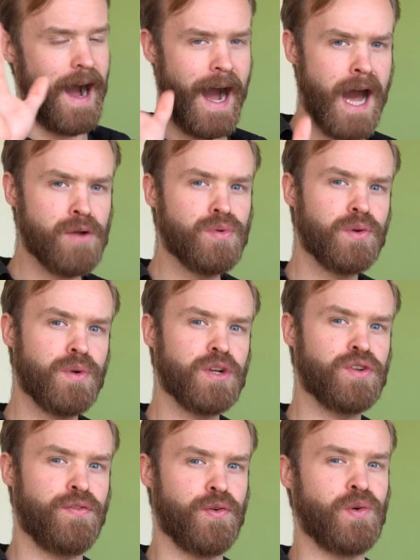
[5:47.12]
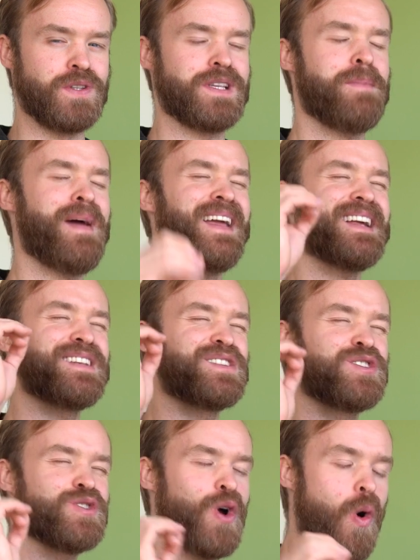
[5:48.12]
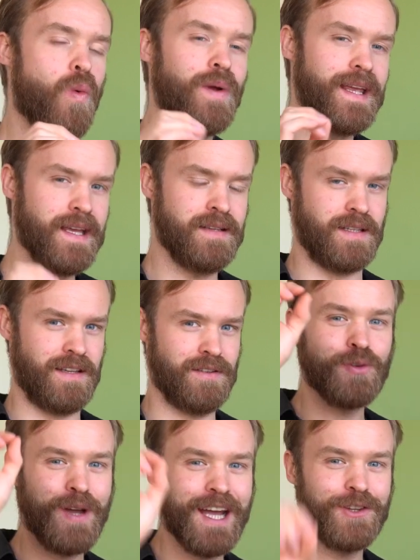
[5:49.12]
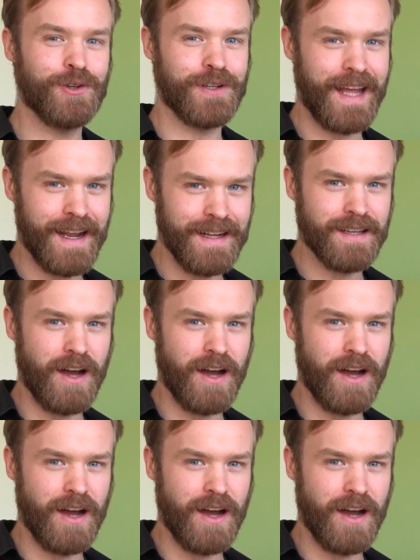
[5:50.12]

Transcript: iron-rich foods that make it so easy to hit your daily